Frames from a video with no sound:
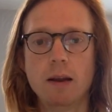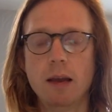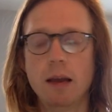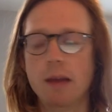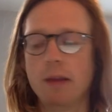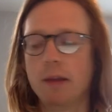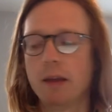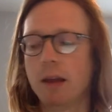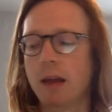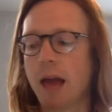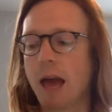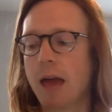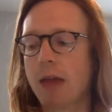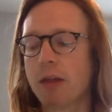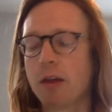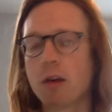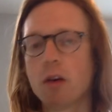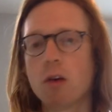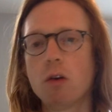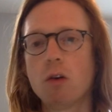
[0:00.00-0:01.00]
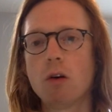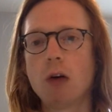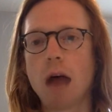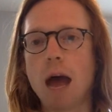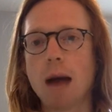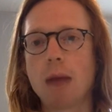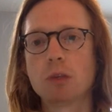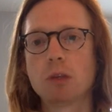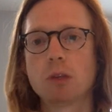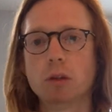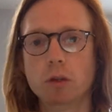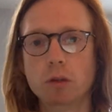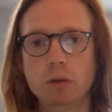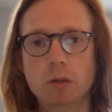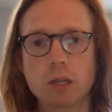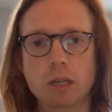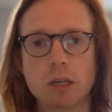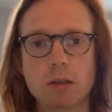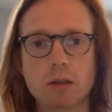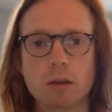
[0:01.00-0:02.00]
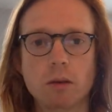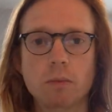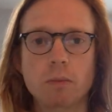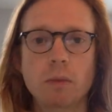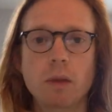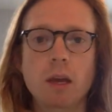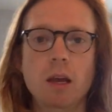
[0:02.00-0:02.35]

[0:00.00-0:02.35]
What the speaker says: And then ethical absolutism